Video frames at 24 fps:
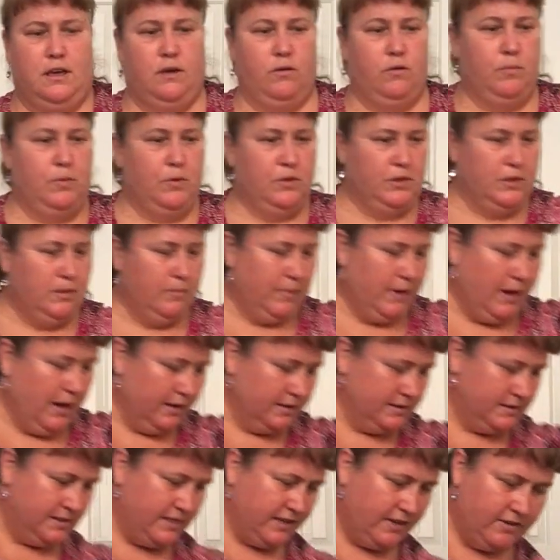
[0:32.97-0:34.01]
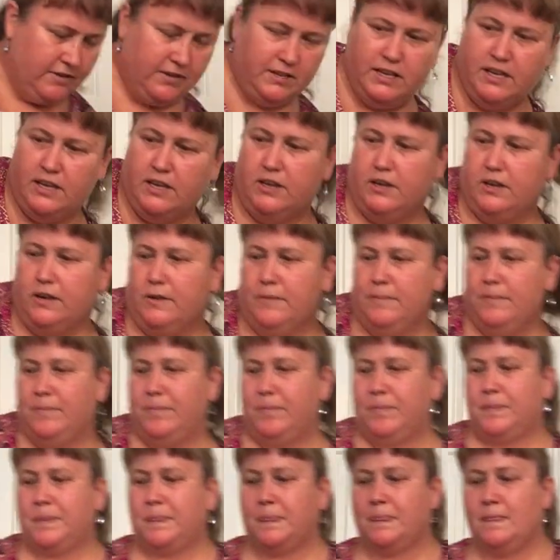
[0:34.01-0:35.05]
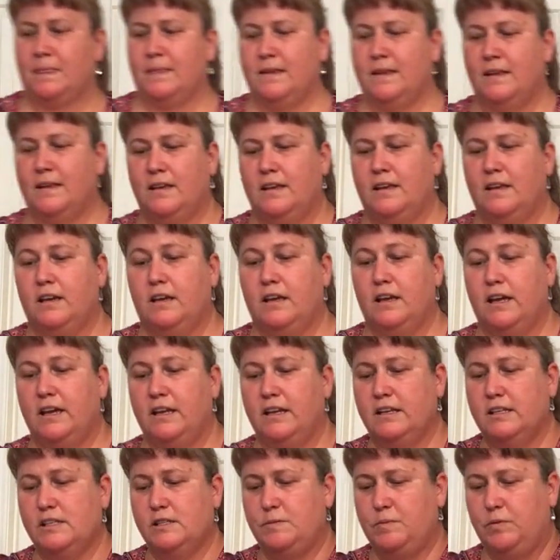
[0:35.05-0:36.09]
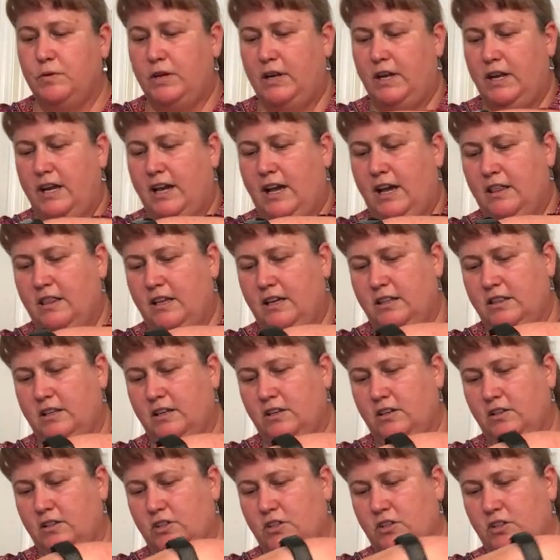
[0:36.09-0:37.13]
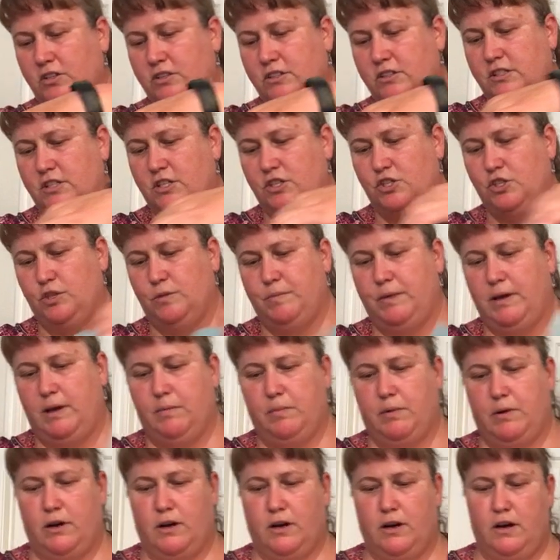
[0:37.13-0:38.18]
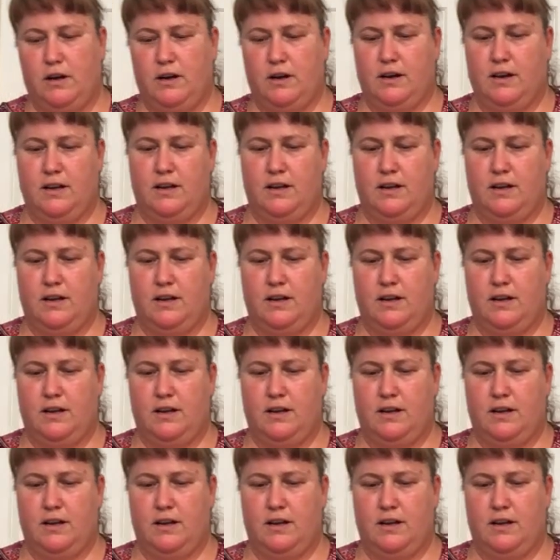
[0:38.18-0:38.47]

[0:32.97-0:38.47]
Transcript: we'll put the box down here. It is pretty. I like their little tissue paper.